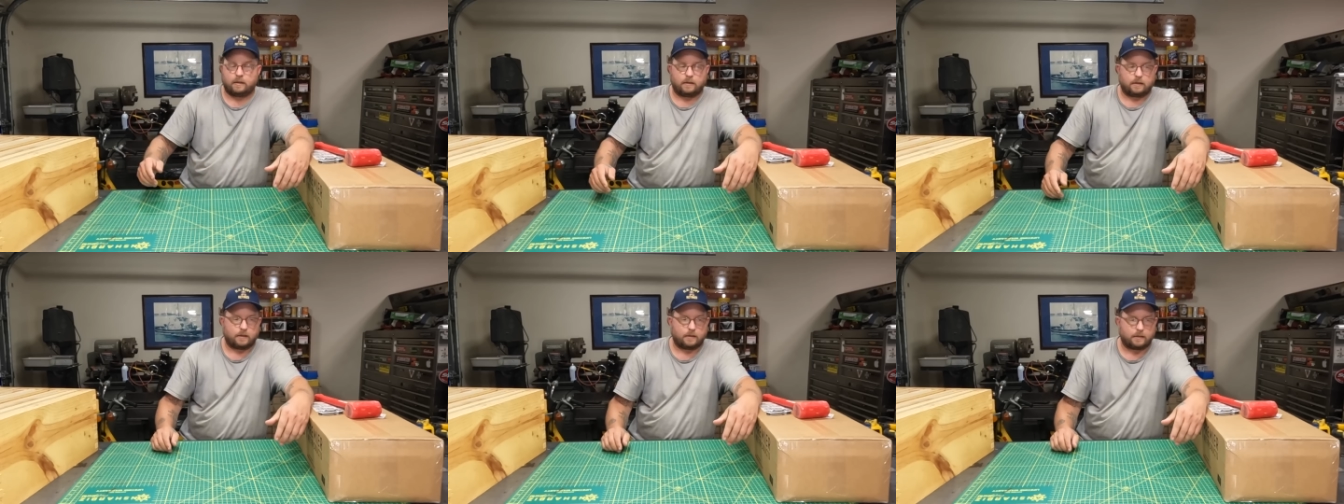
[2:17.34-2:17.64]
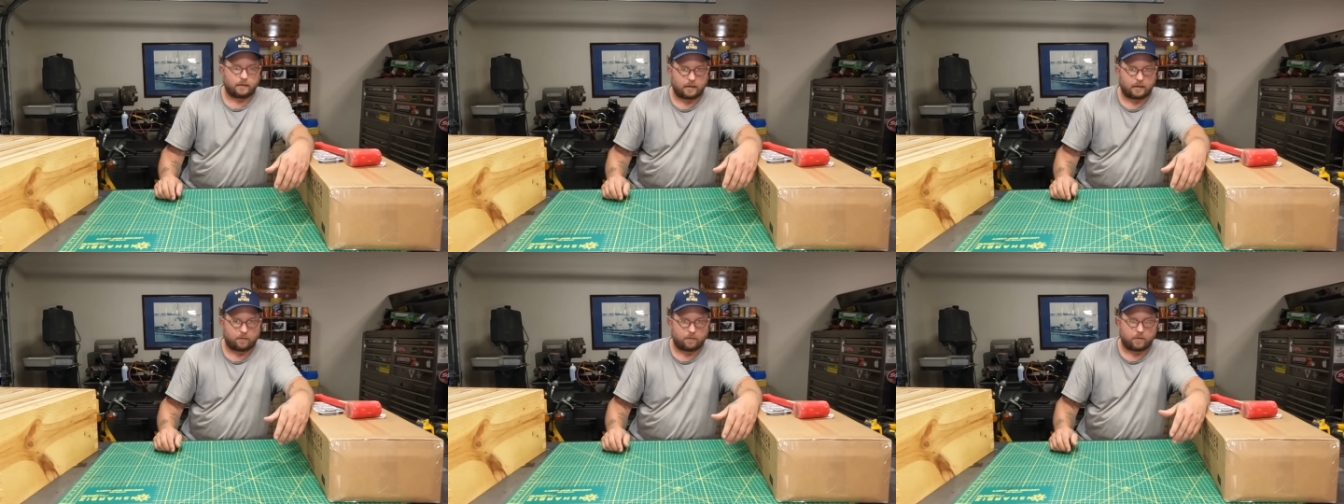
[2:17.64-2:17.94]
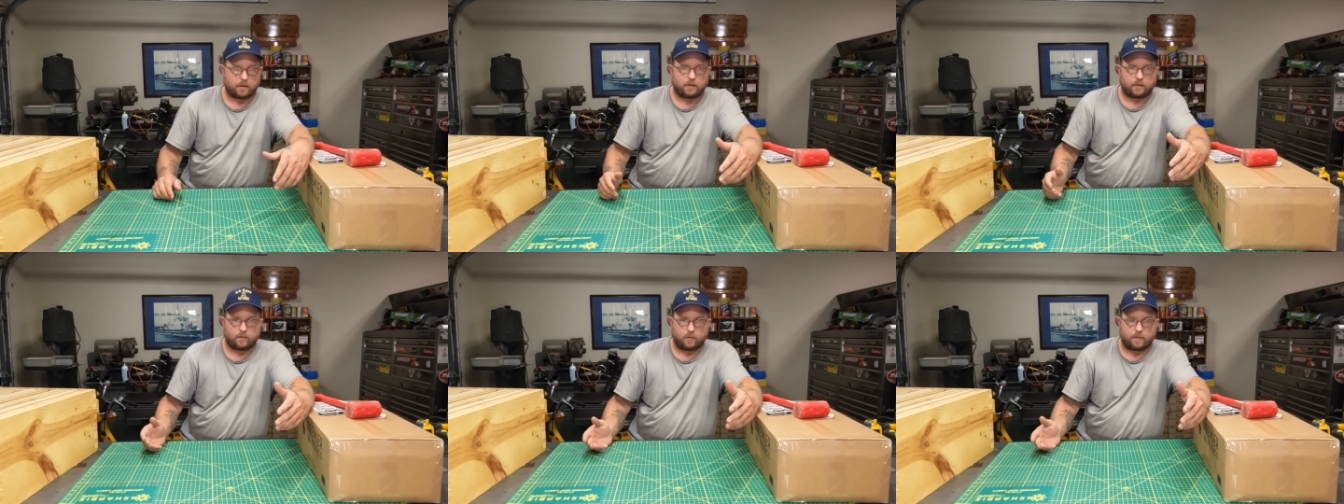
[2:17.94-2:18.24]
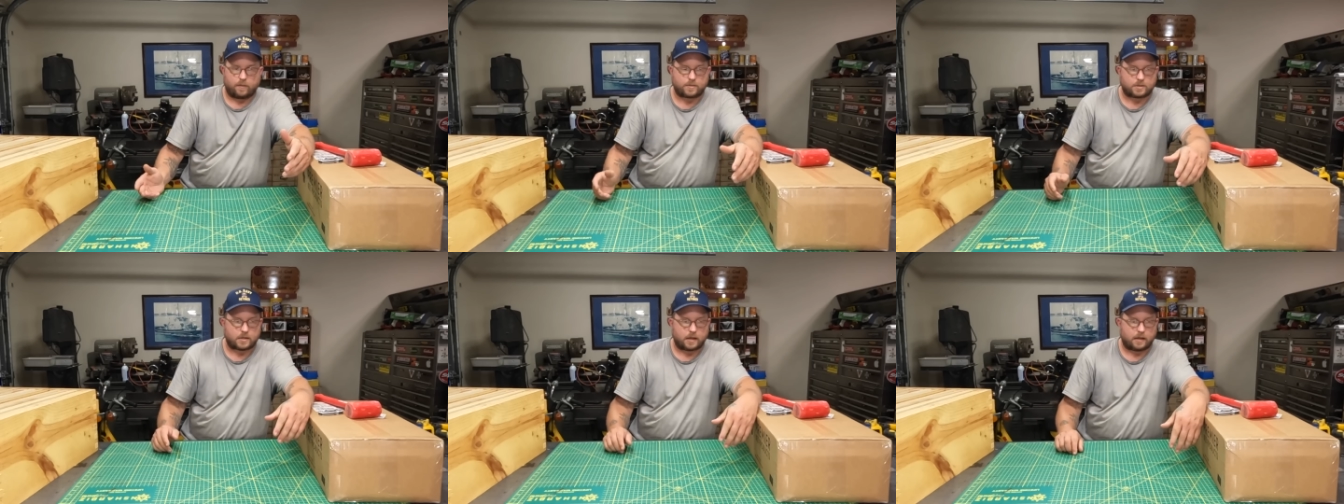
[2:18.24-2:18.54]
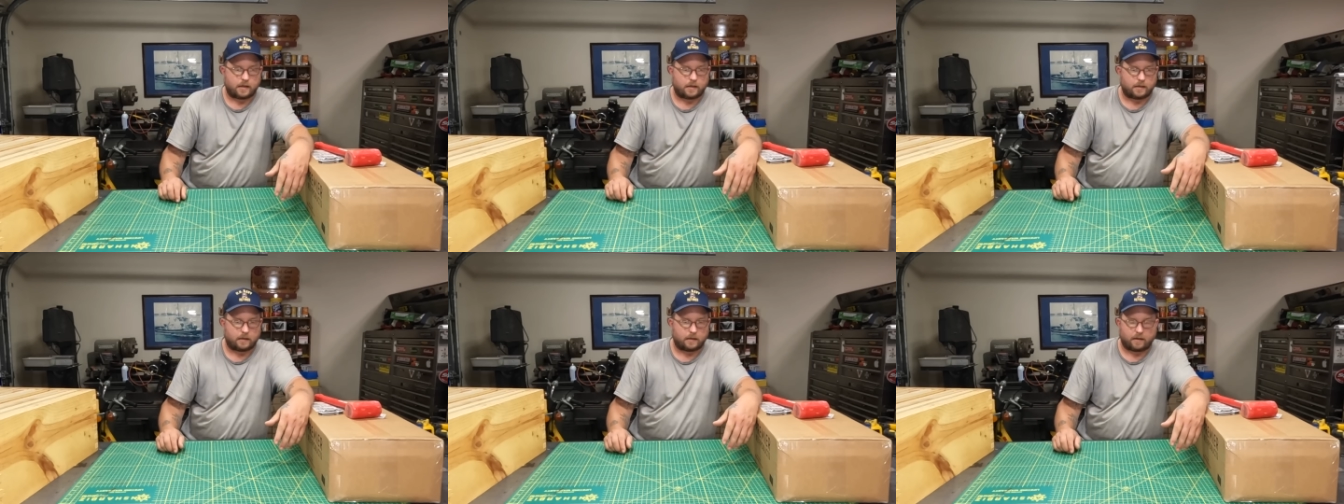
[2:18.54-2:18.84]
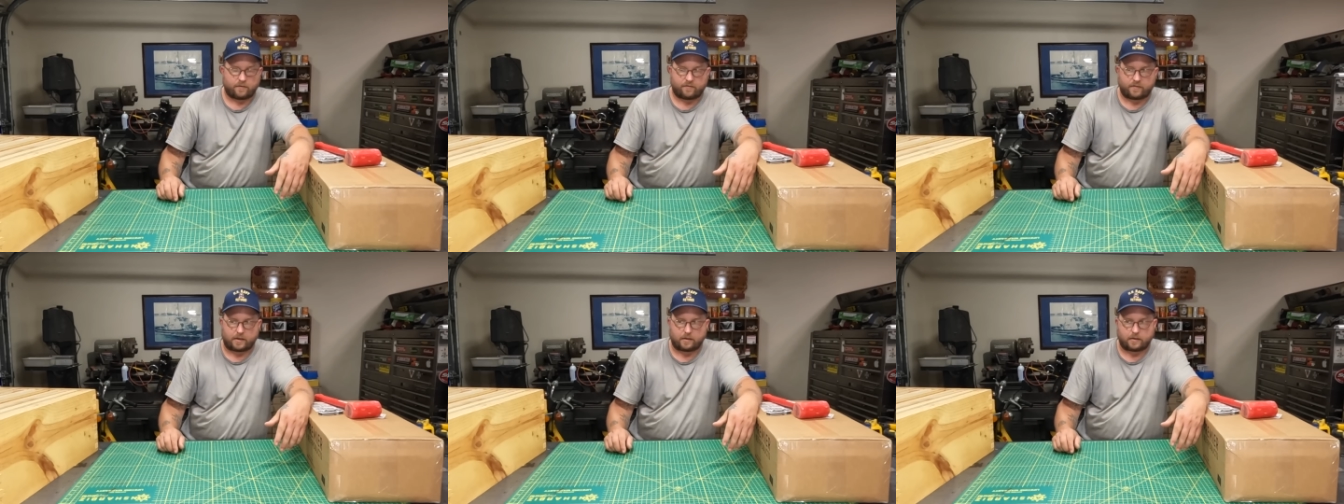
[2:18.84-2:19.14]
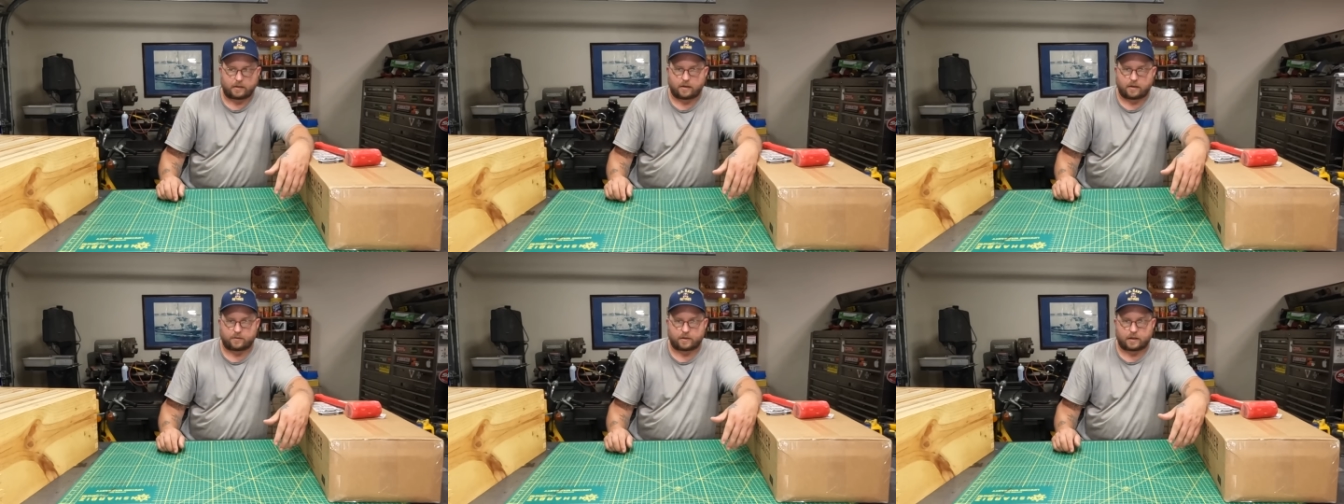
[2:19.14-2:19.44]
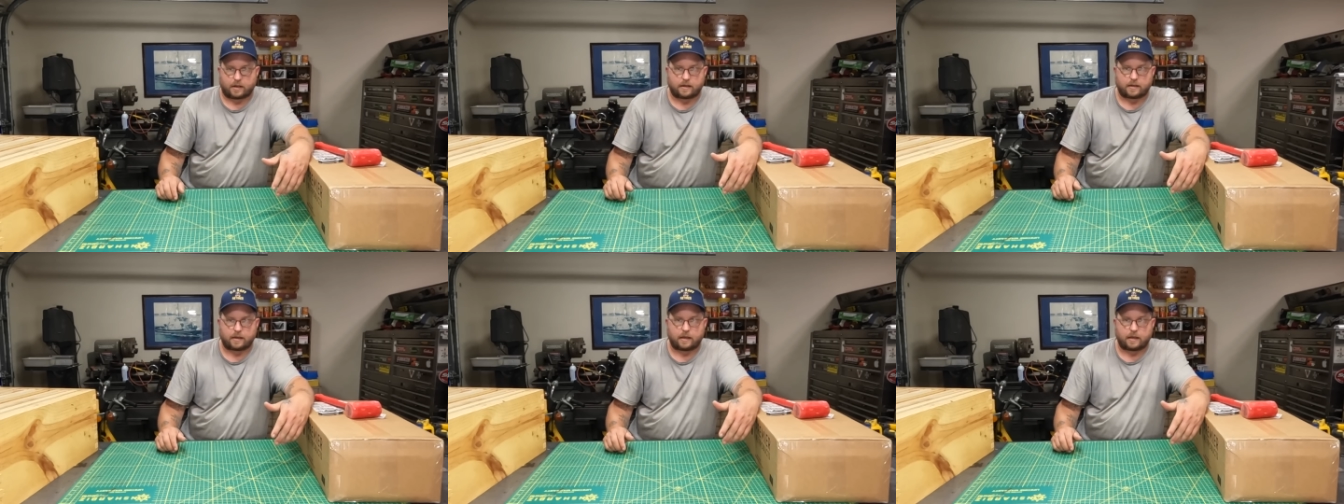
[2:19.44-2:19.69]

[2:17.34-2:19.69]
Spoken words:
And then I went on their website and I found out that I